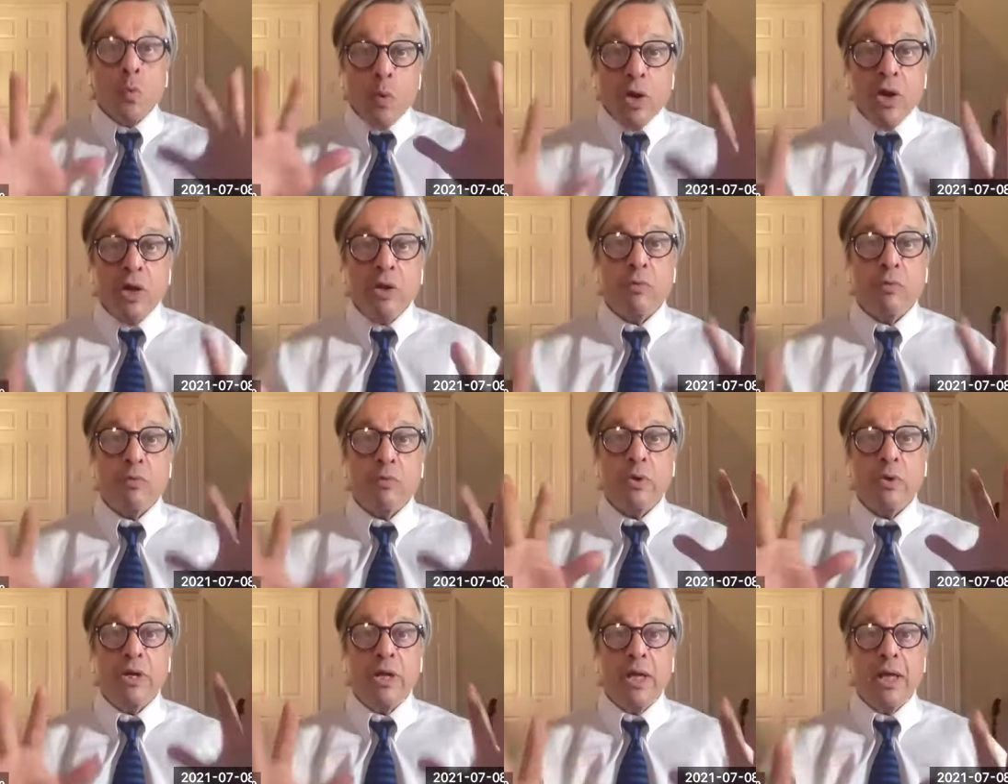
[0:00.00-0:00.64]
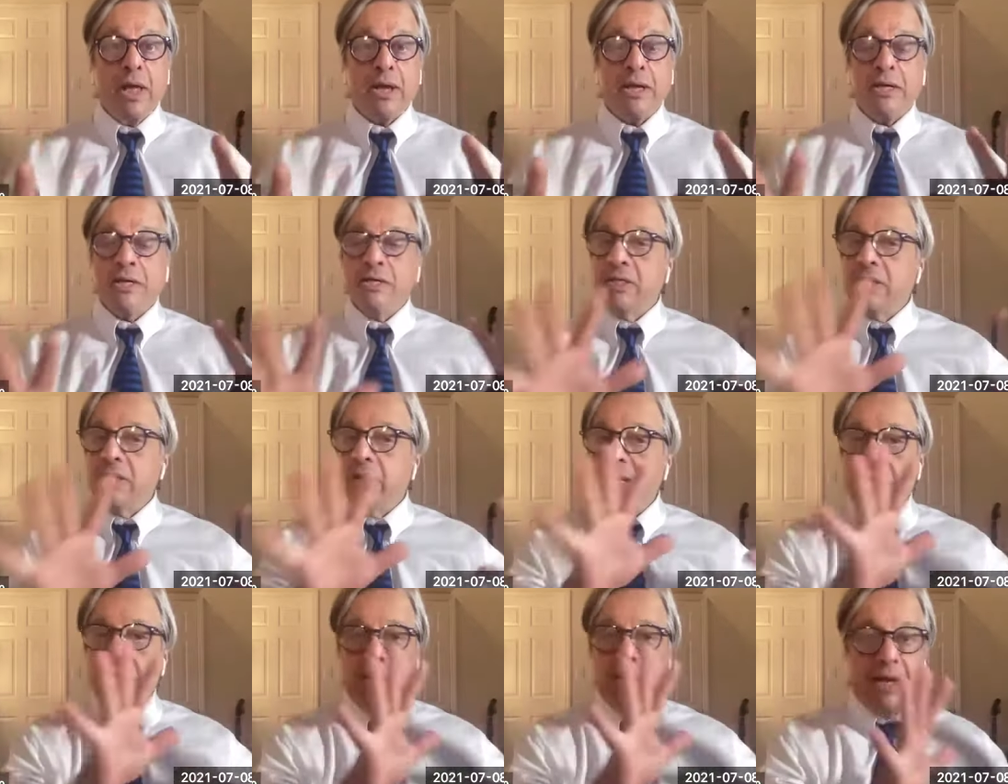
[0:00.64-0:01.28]
we're
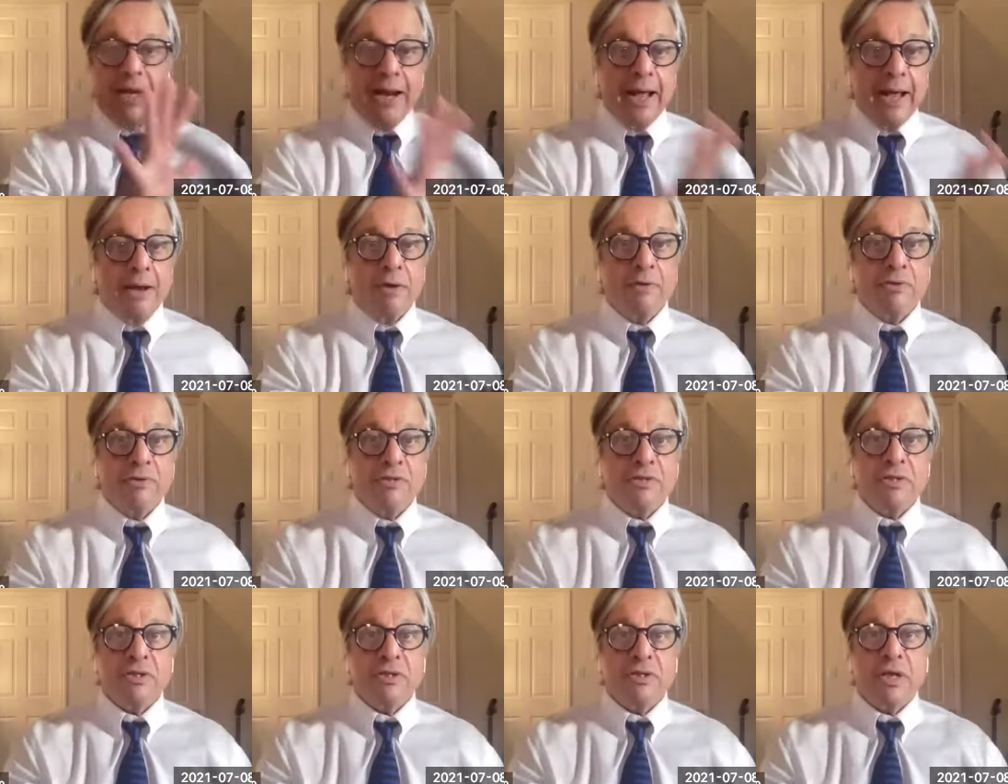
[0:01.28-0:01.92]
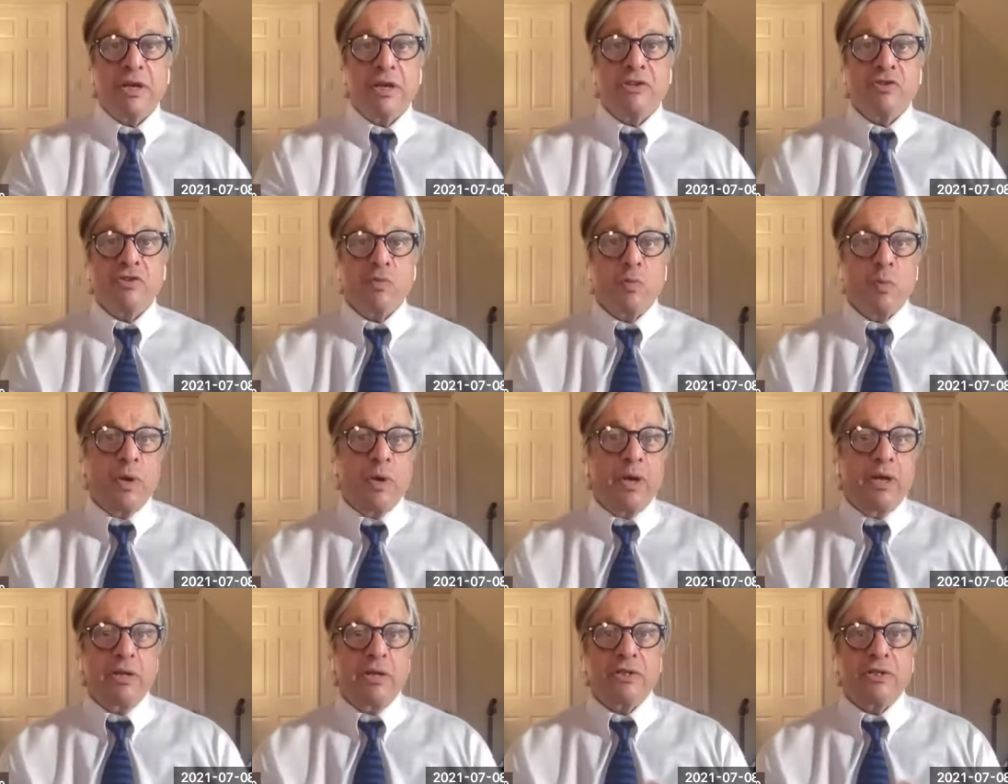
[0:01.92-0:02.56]
reacting in an outsized
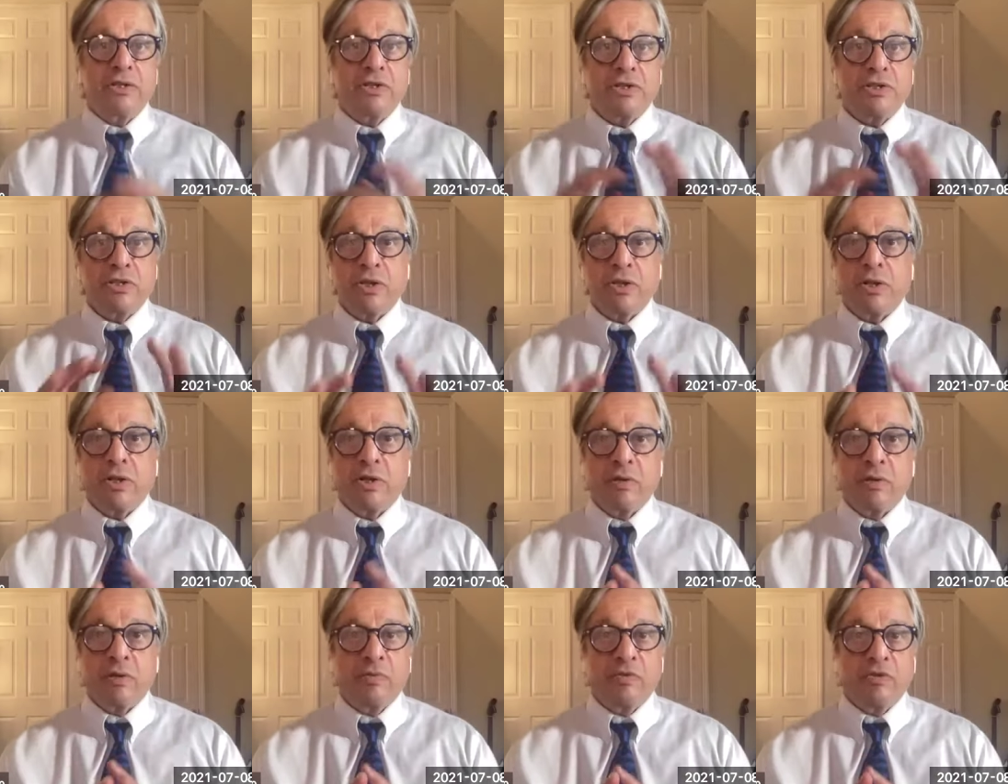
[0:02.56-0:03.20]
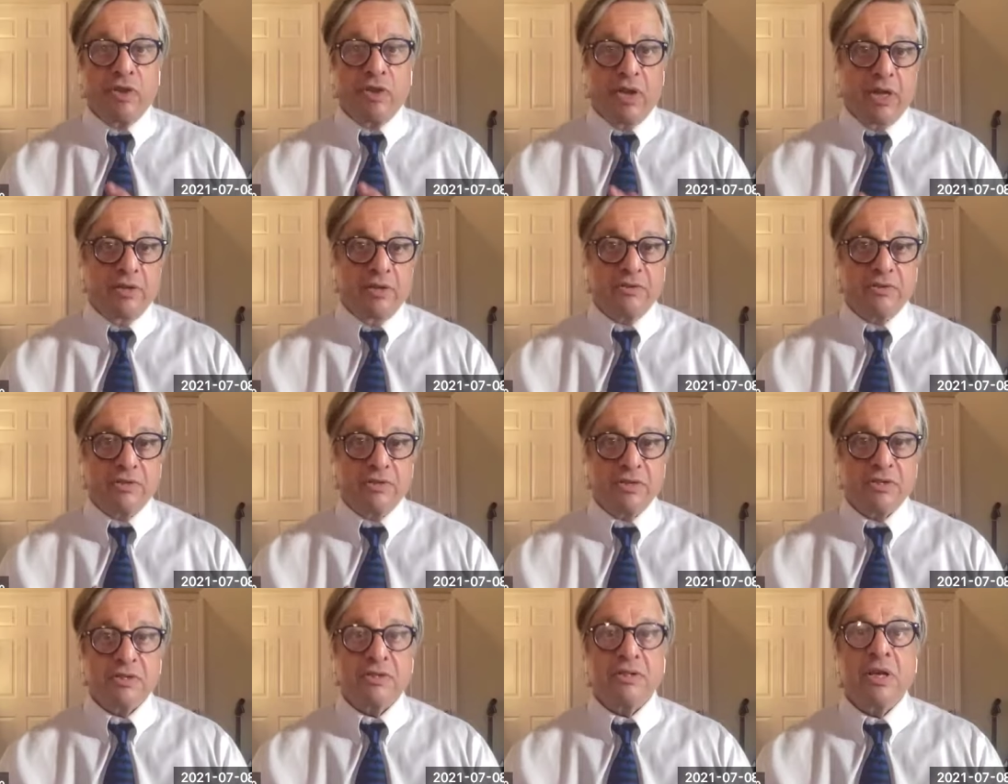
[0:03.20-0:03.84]
way to
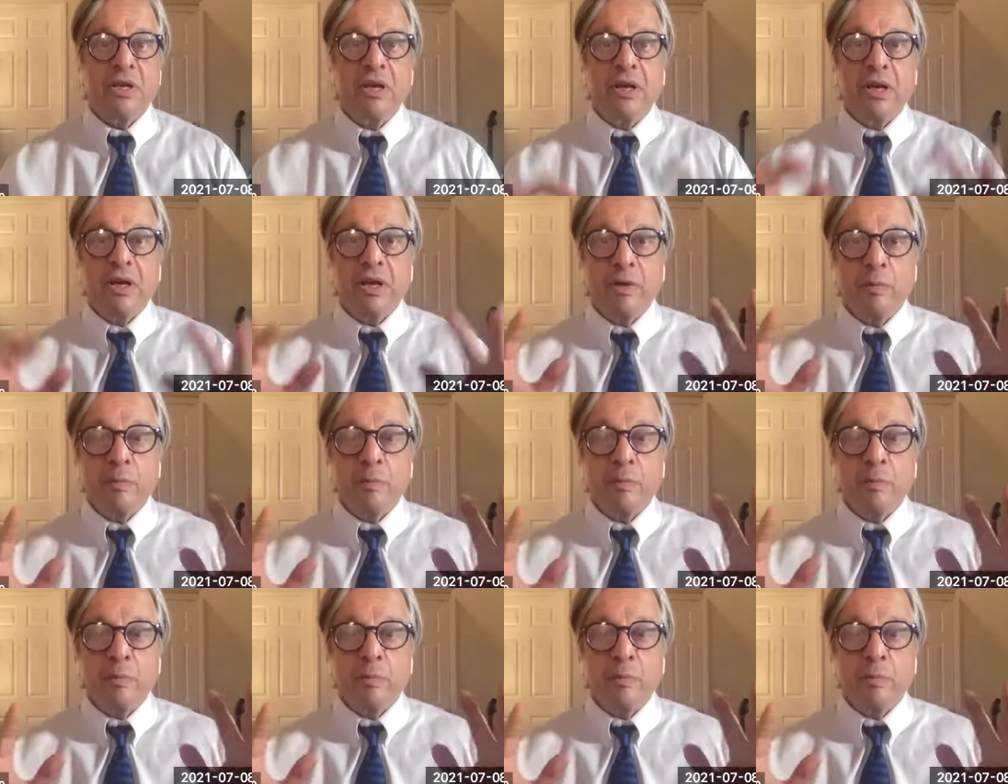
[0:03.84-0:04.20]
circumstances,